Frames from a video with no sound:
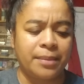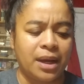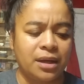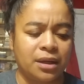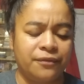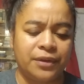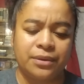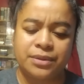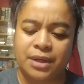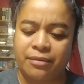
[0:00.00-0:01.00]
kind of
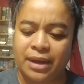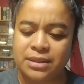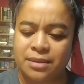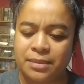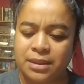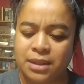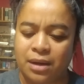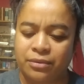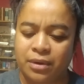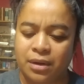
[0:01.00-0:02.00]
confused. Did I write something
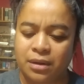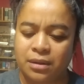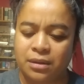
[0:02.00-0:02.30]
down wrong?